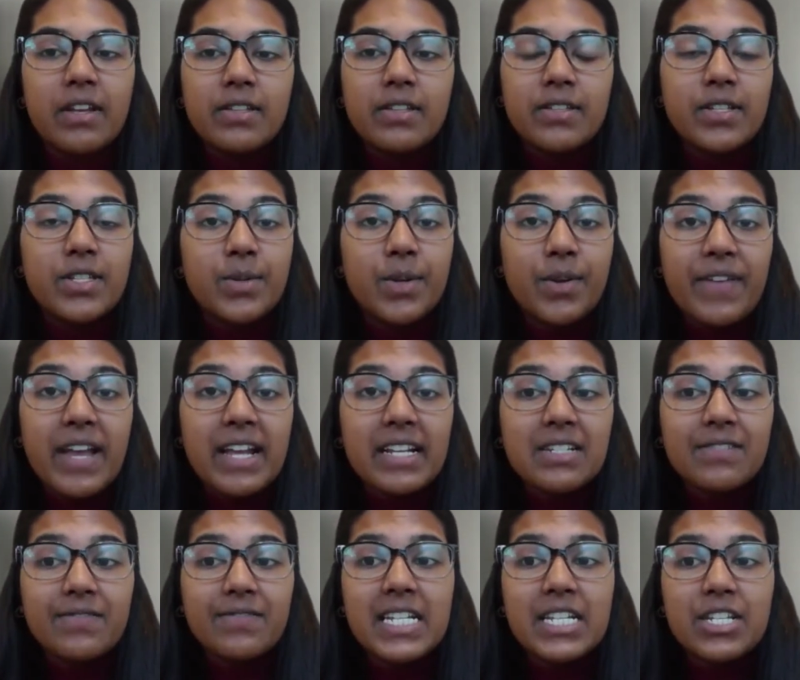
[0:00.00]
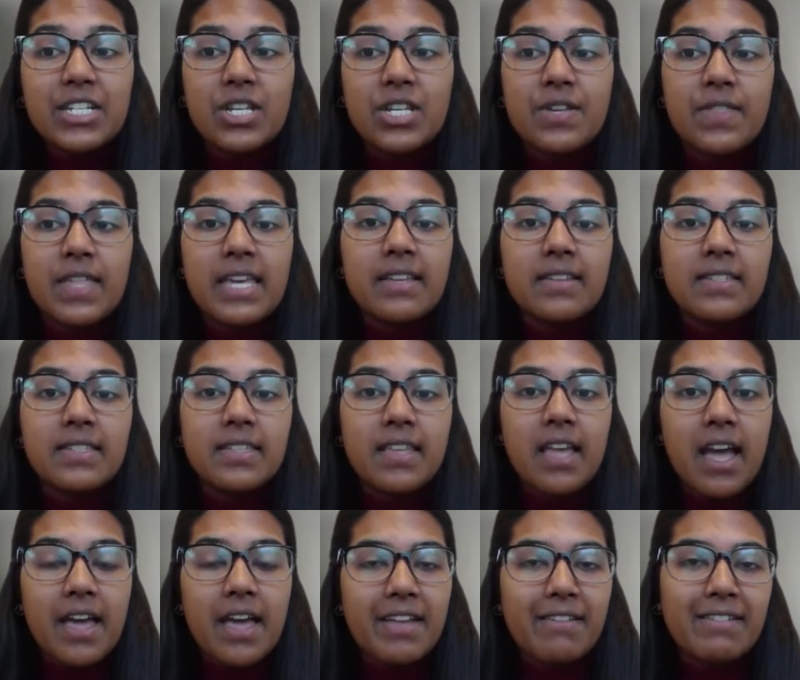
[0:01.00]
So to effectively do this,
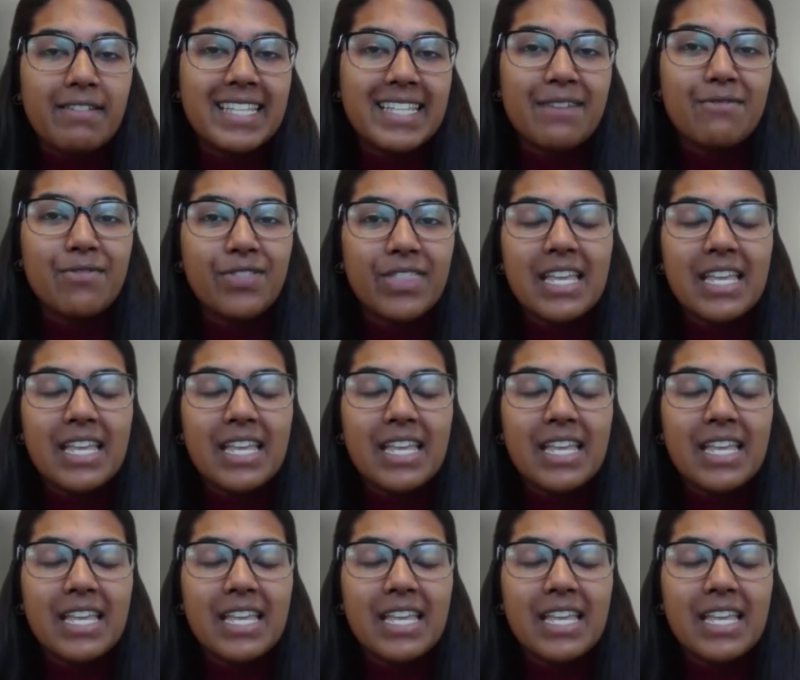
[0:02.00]
there are several